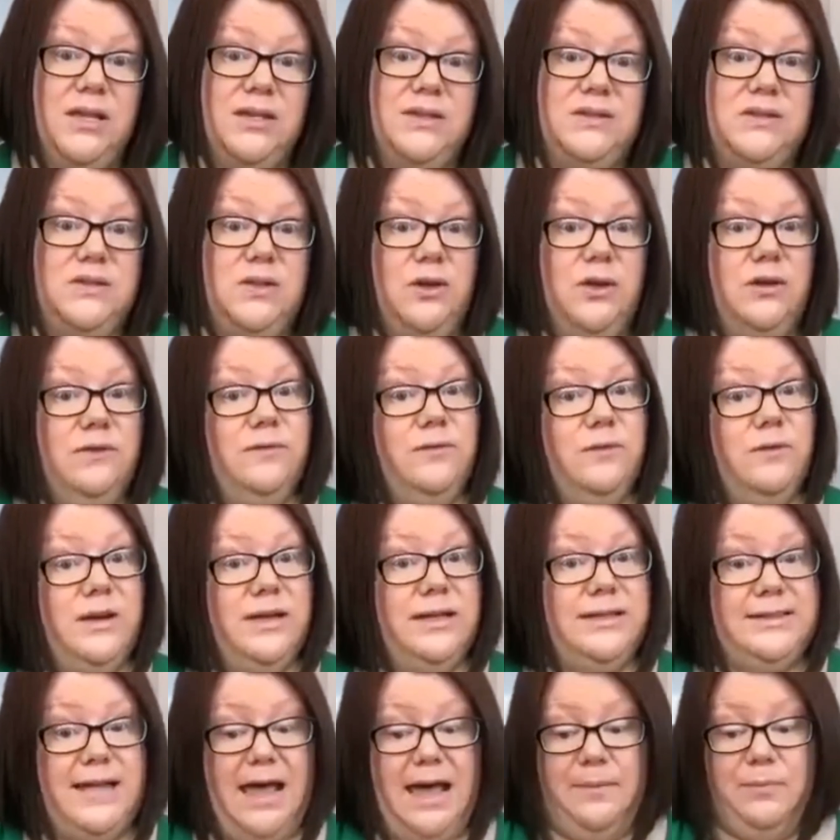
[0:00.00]
So for
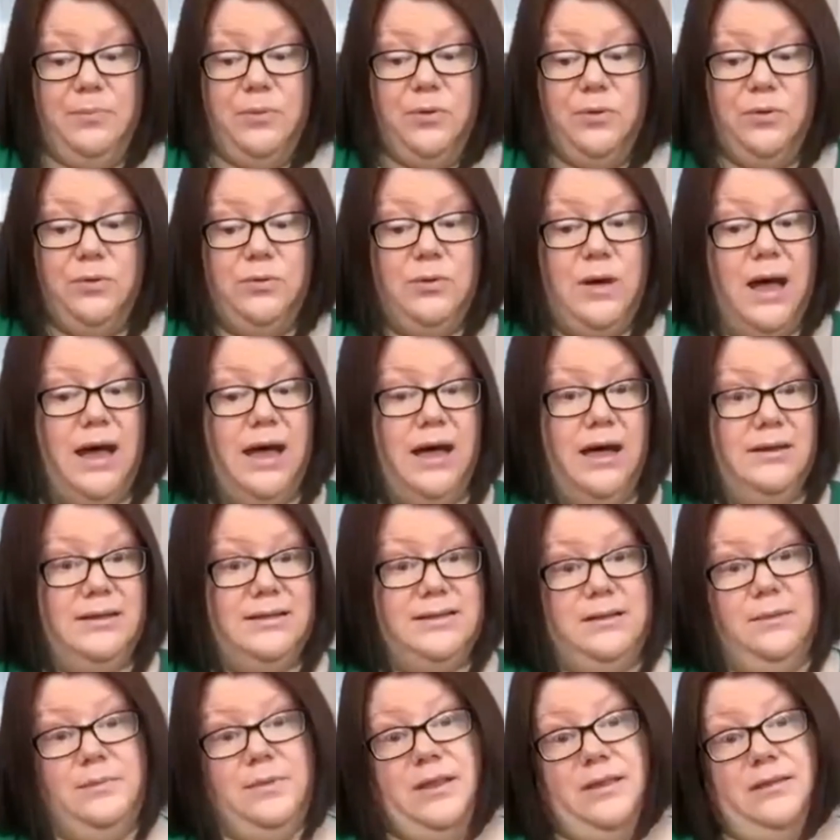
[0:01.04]
example,
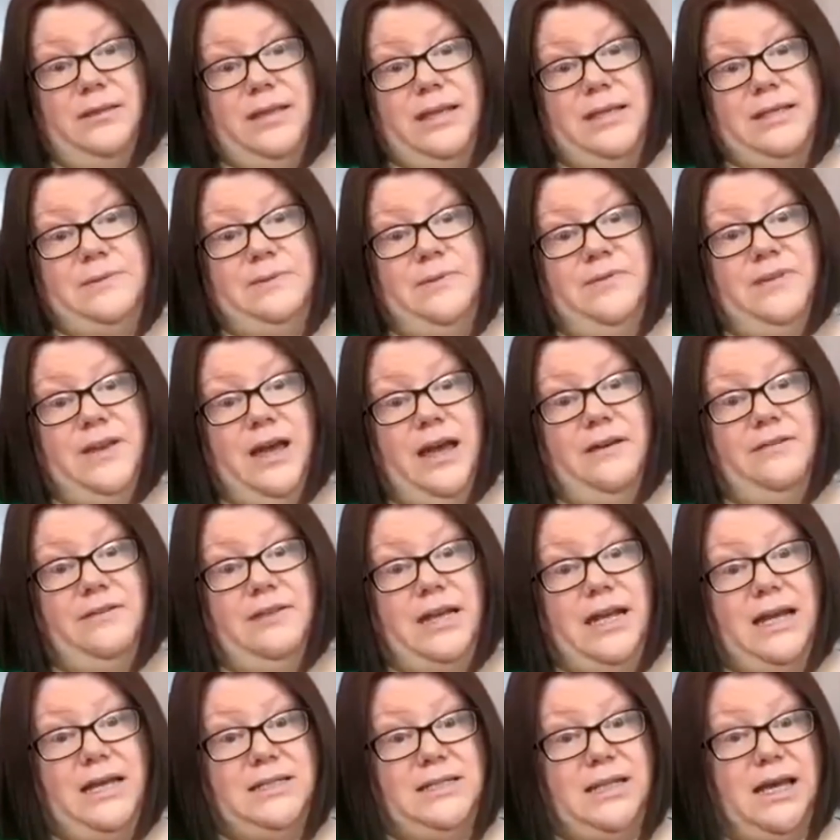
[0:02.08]
some of the things we've
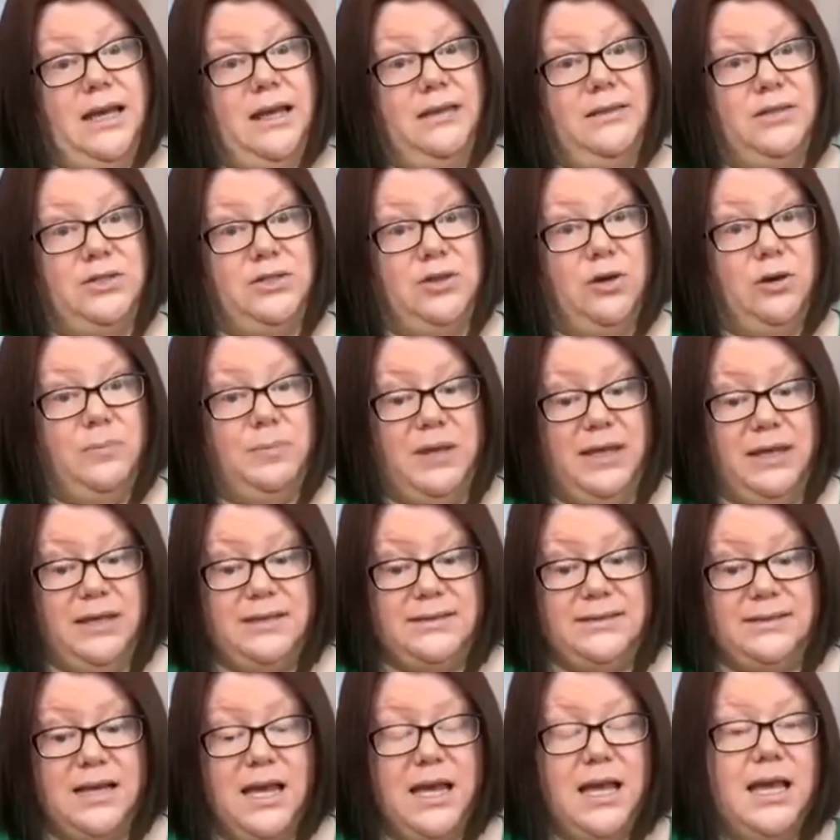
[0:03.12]
covered under other
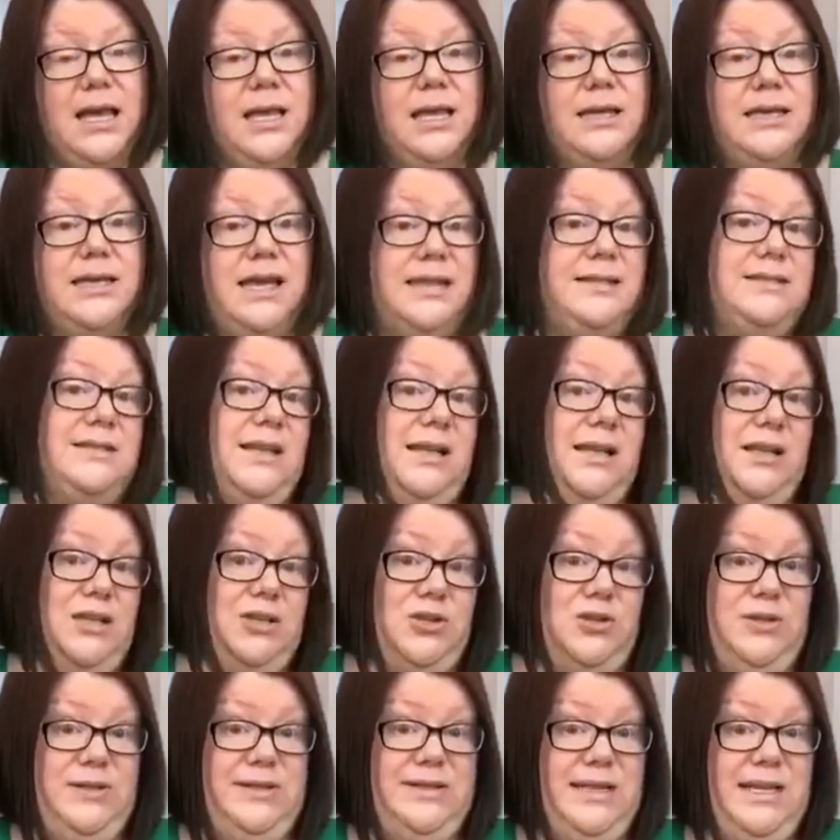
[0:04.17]
topics: gas and
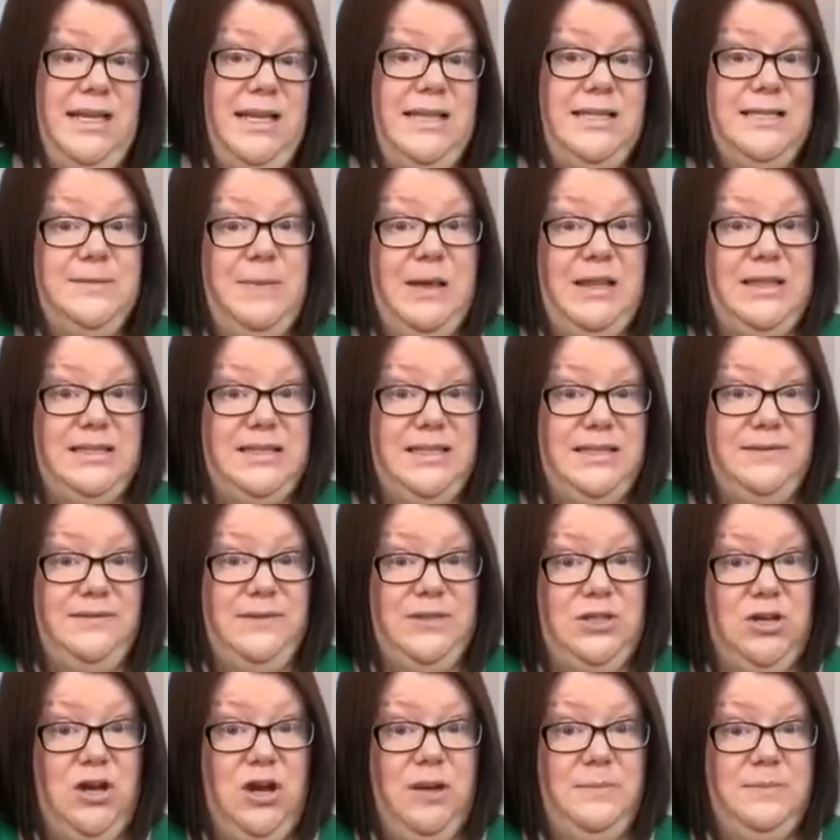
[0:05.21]
electricity expenses
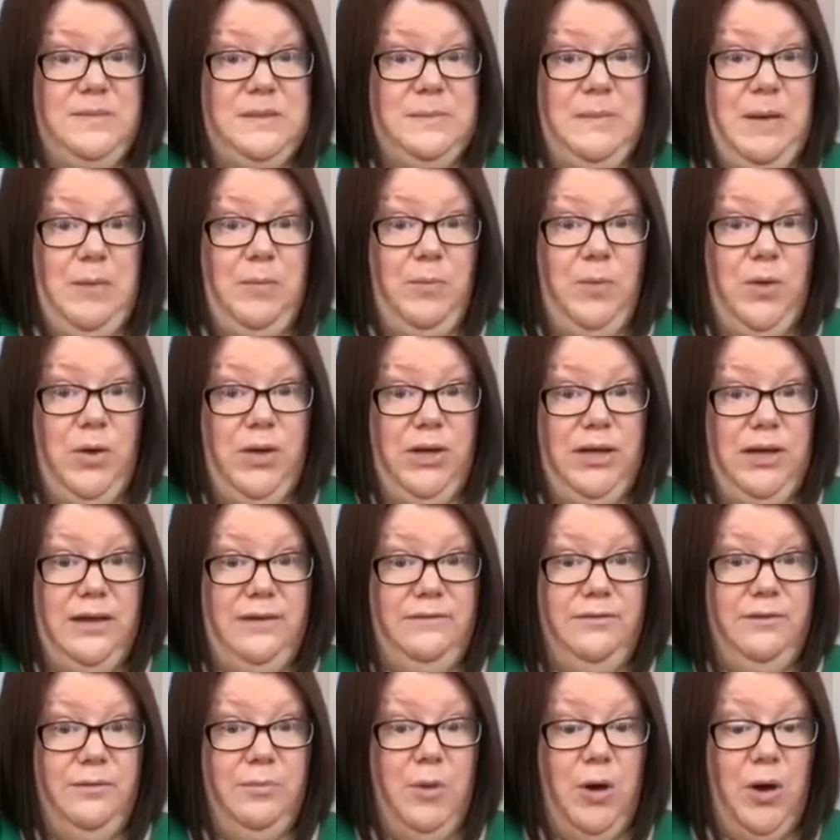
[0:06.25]
for time spent
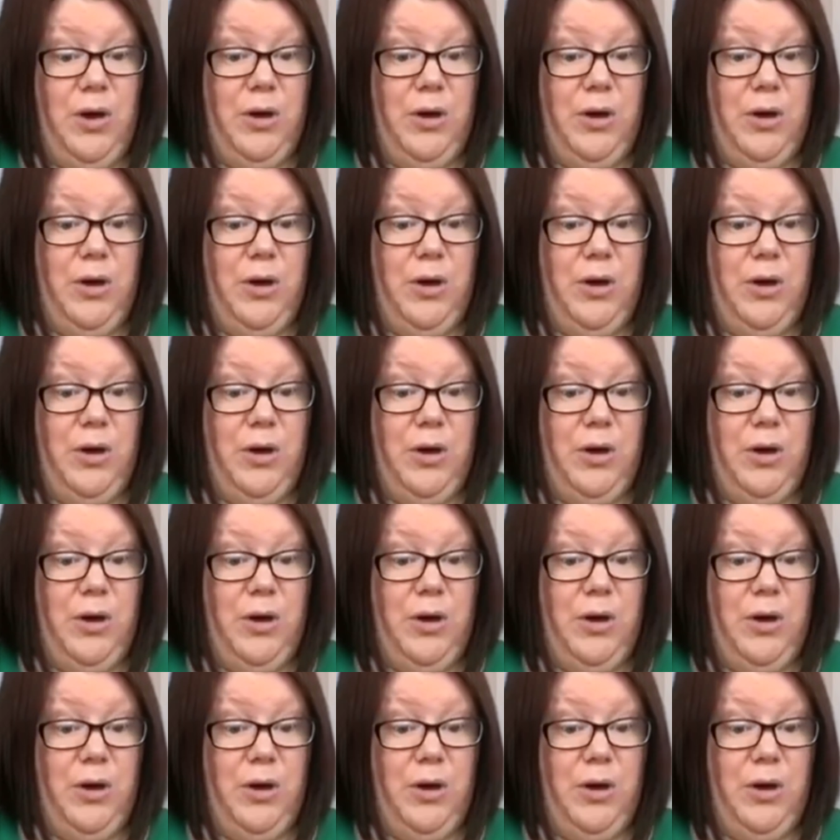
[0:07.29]
working from